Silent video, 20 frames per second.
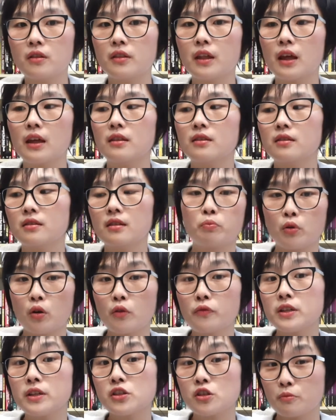then your
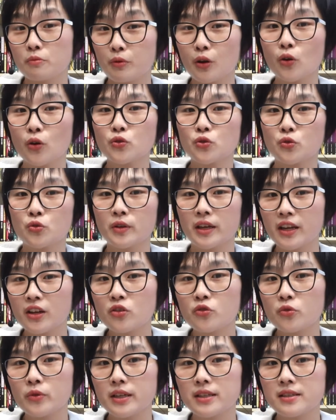profit is supposed to
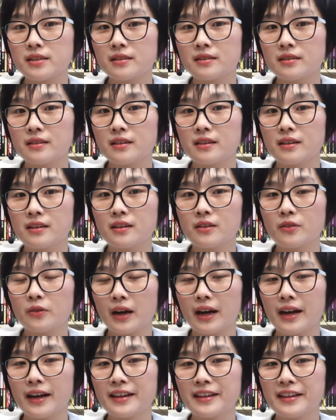increase,
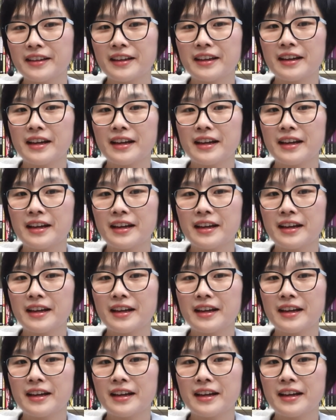right?